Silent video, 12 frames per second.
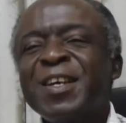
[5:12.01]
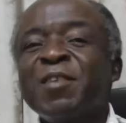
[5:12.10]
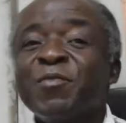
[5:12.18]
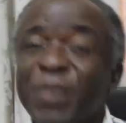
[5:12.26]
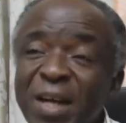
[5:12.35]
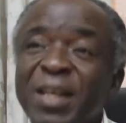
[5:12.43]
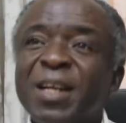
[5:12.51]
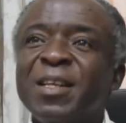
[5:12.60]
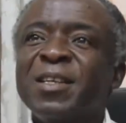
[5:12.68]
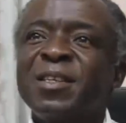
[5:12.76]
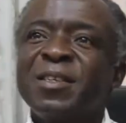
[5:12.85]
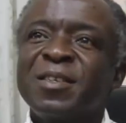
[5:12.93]

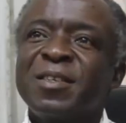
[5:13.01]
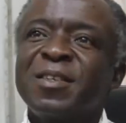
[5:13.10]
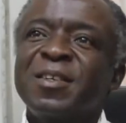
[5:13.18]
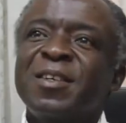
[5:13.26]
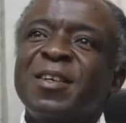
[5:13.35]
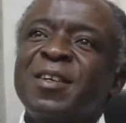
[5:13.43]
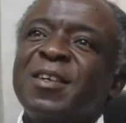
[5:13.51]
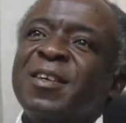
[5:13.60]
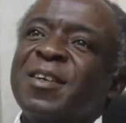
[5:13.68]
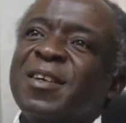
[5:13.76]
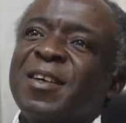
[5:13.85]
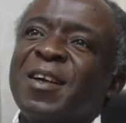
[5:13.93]
Finally,
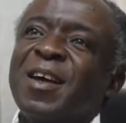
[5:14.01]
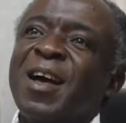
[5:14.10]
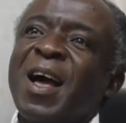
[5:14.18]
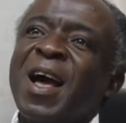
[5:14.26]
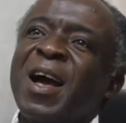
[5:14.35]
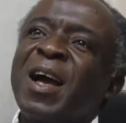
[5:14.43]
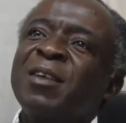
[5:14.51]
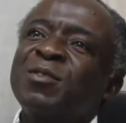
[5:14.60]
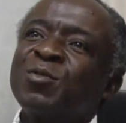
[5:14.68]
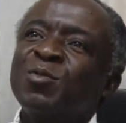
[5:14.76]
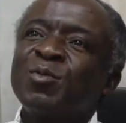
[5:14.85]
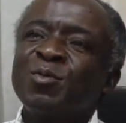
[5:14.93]
I had
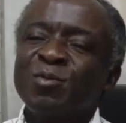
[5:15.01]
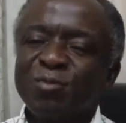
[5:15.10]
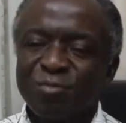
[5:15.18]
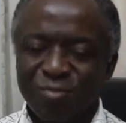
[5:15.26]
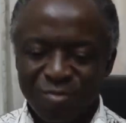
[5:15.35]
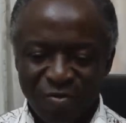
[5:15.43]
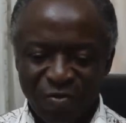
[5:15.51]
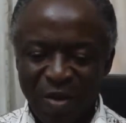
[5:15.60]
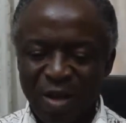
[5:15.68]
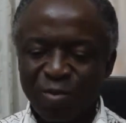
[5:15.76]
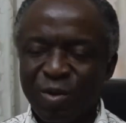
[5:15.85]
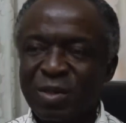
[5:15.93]
to
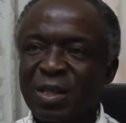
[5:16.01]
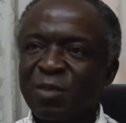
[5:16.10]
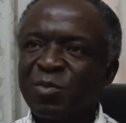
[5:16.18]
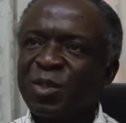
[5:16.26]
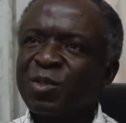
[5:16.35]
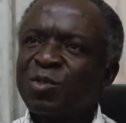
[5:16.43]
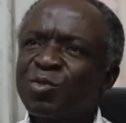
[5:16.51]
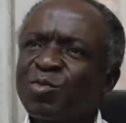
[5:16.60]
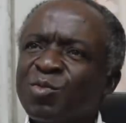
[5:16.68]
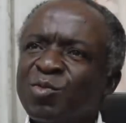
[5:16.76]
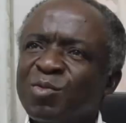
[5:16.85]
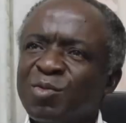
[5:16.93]
find ways and means
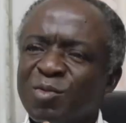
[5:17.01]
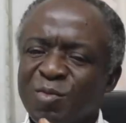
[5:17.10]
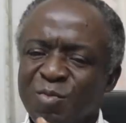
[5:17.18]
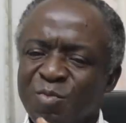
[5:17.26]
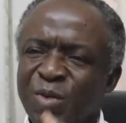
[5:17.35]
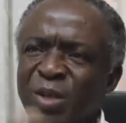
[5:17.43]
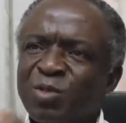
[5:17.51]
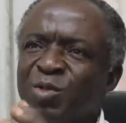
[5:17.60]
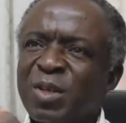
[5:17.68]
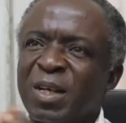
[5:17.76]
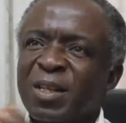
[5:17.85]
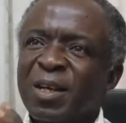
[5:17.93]
to bring
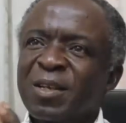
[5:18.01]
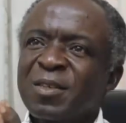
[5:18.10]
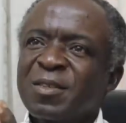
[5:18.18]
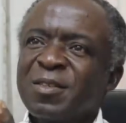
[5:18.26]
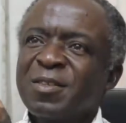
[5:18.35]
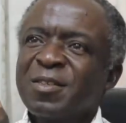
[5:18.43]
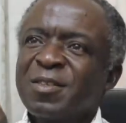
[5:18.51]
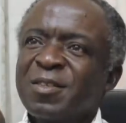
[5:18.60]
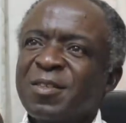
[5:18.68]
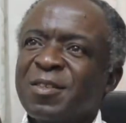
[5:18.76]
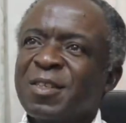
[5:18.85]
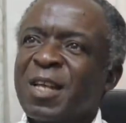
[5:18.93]
together
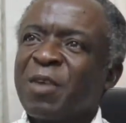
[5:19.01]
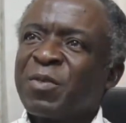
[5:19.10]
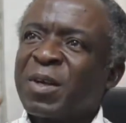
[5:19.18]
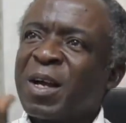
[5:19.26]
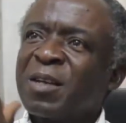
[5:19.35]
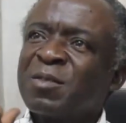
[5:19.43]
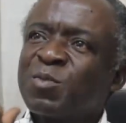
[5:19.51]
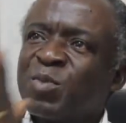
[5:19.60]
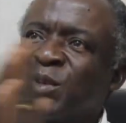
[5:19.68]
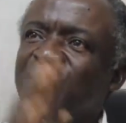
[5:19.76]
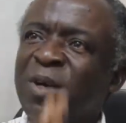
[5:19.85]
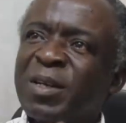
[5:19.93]
the African
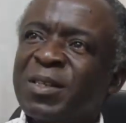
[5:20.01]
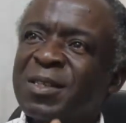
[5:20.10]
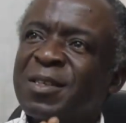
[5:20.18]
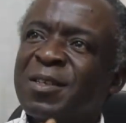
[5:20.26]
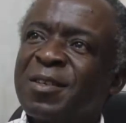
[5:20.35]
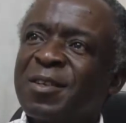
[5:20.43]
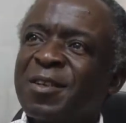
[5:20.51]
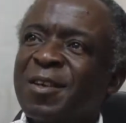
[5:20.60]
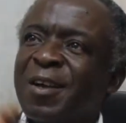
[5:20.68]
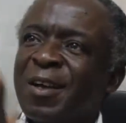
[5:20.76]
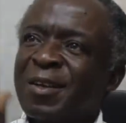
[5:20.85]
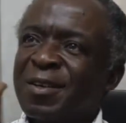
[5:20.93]
spirituality
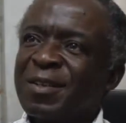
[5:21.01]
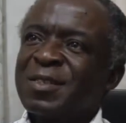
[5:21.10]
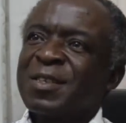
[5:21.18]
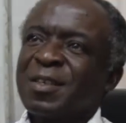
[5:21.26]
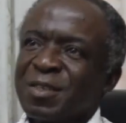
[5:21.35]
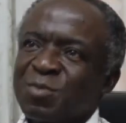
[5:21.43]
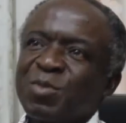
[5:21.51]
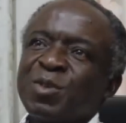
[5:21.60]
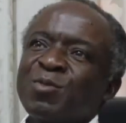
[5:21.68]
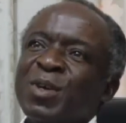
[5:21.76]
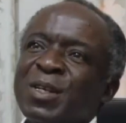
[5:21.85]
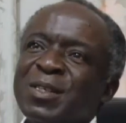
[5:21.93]
and Christian
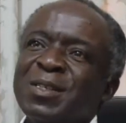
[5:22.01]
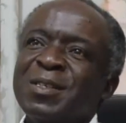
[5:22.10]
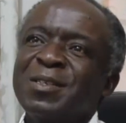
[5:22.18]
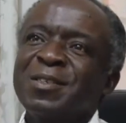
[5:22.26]
spirituality.